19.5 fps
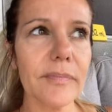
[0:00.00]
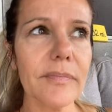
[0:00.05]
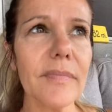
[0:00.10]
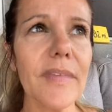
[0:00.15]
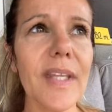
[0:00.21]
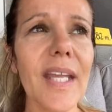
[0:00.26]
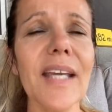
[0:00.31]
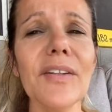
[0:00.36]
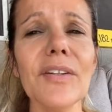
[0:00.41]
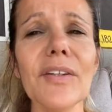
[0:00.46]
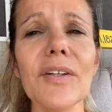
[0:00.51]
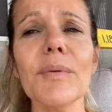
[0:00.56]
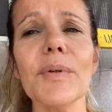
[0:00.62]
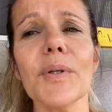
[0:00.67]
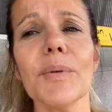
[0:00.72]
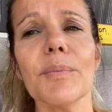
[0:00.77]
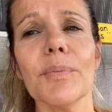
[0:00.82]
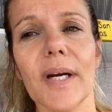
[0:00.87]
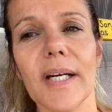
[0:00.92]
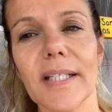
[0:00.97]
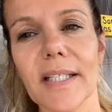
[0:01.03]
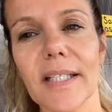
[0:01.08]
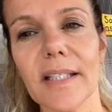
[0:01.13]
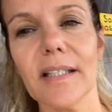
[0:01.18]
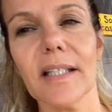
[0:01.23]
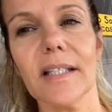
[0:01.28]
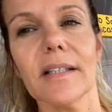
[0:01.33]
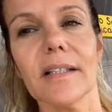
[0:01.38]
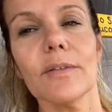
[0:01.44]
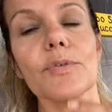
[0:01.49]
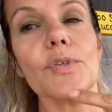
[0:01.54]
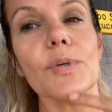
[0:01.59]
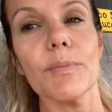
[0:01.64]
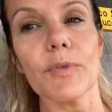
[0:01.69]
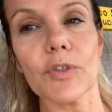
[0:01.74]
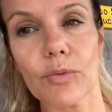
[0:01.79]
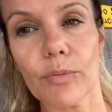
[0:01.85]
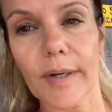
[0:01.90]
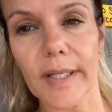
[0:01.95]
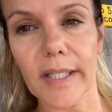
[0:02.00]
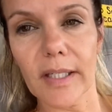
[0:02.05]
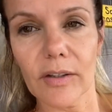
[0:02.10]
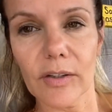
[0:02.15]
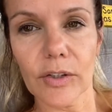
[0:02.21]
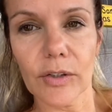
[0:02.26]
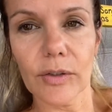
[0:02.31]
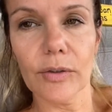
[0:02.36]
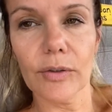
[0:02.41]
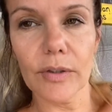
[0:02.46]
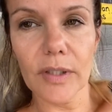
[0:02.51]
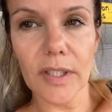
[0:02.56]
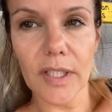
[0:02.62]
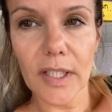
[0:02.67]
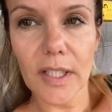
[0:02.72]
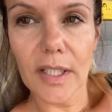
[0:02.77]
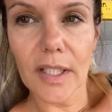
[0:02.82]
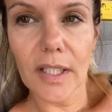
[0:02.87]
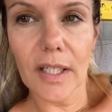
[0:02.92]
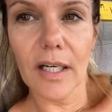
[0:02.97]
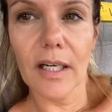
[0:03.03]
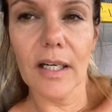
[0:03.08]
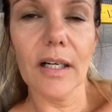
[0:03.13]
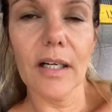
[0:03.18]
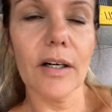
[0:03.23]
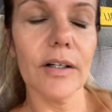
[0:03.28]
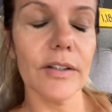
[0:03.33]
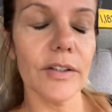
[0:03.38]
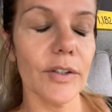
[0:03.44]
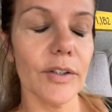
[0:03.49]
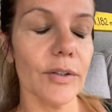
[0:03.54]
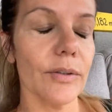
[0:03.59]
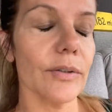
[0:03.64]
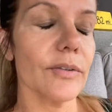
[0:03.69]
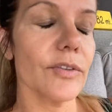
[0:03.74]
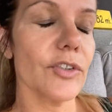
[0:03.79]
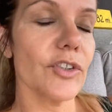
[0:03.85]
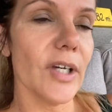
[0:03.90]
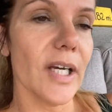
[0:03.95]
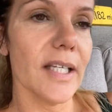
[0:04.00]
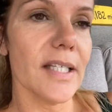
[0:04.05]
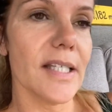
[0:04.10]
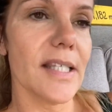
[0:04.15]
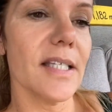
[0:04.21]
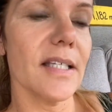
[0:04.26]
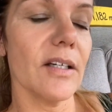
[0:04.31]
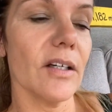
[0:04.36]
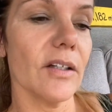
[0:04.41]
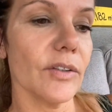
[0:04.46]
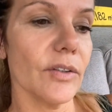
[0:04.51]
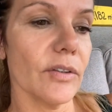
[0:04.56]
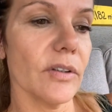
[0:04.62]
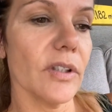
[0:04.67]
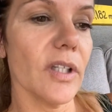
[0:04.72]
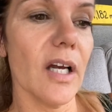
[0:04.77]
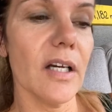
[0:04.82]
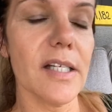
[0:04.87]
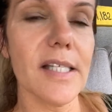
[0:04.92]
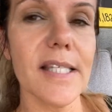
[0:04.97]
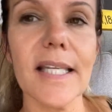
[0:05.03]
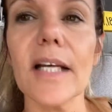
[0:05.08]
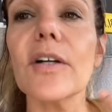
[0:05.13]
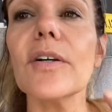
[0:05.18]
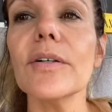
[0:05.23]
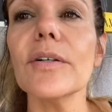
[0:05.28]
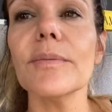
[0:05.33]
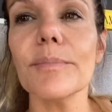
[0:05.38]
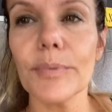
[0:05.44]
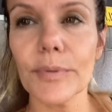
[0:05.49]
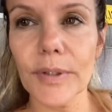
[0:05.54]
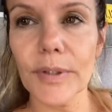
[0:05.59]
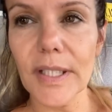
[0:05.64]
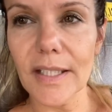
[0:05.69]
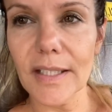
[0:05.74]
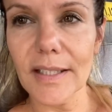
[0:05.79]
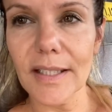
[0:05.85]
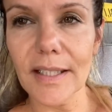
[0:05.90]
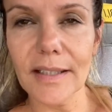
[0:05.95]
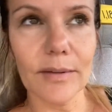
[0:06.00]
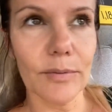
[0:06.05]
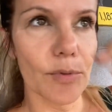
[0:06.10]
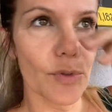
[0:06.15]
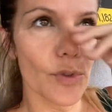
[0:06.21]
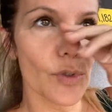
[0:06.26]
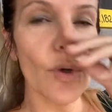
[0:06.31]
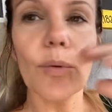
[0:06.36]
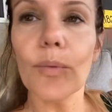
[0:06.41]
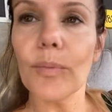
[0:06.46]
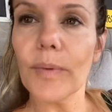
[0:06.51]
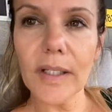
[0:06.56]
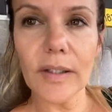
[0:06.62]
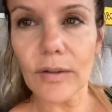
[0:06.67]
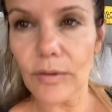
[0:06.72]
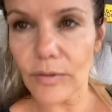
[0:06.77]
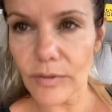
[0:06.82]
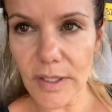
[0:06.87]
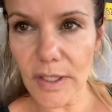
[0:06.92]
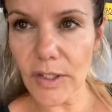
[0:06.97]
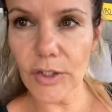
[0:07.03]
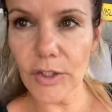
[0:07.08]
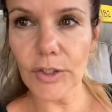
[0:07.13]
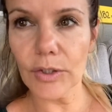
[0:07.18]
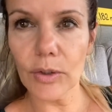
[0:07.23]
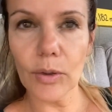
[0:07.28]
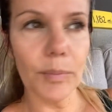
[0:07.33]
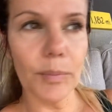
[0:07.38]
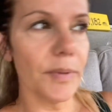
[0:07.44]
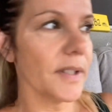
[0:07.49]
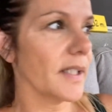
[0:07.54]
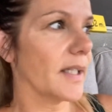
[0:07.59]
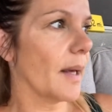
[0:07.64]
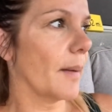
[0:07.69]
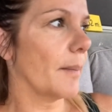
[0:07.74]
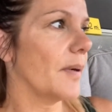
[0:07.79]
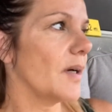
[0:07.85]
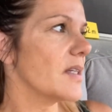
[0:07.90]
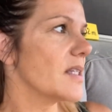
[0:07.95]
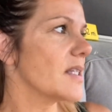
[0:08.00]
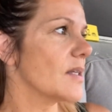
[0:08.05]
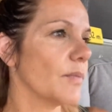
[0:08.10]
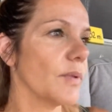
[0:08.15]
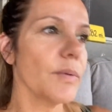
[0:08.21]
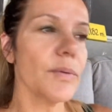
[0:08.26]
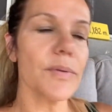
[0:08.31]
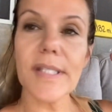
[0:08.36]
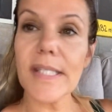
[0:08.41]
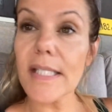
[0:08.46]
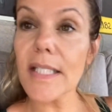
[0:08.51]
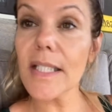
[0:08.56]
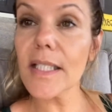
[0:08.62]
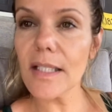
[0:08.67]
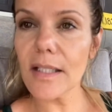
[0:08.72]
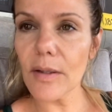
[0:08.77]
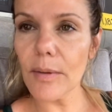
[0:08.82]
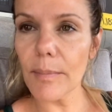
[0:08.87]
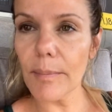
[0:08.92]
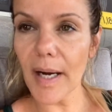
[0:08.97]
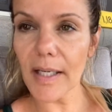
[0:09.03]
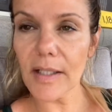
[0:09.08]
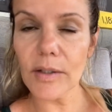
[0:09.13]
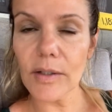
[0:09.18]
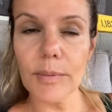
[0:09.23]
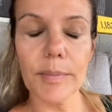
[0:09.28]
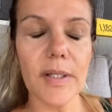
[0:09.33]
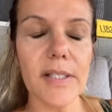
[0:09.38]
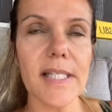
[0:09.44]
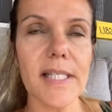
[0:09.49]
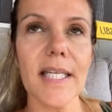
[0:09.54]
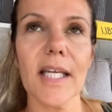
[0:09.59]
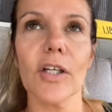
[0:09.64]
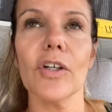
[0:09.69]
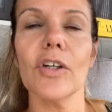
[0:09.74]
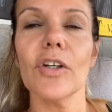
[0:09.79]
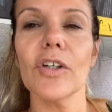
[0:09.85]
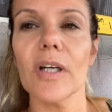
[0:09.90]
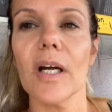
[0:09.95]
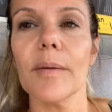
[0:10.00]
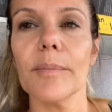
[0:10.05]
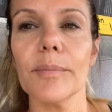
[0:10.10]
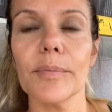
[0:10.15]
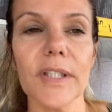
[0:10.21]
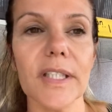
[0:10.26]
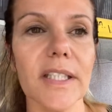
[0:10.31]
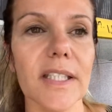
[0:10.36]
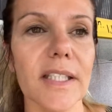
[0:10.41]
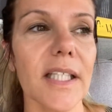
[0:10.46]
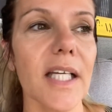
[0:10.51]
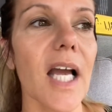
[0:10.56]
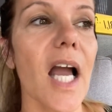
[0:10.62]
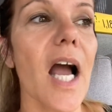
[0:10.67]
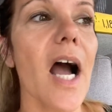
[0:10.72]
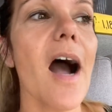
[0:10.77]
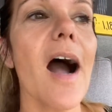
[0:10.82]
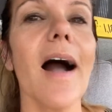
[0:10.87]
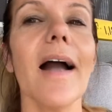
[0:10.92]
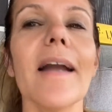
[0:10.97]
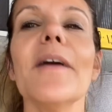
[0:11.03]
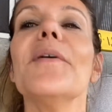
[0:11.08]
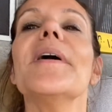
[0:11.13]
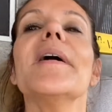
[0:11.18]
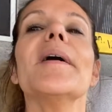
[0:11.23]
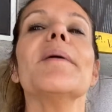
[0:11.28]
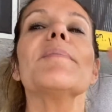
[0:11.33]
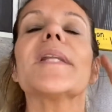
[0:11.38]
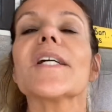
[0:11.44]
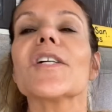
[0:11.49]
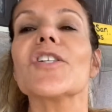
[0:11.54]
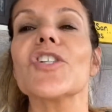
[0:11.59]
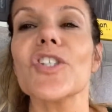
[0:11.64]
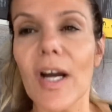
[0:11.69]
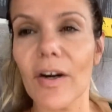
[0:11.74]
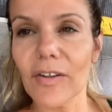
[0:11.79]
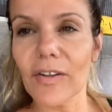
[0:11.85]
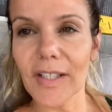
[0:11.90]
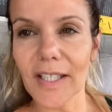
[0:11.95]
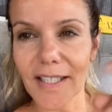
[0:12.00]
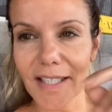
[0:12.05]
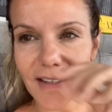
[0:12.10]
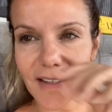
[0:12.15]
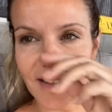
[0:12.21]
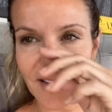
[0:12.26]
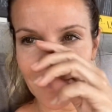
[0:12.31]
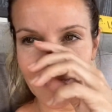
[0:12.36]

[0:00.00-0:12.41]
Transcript: And when you're pregnant, like there's so much weight on your chest and on your lungs, and I couldn't breathe, and there was no windows that you could open in that bus, and we were seated in the back of the bus and I could not breathe, and here I am like shouting at the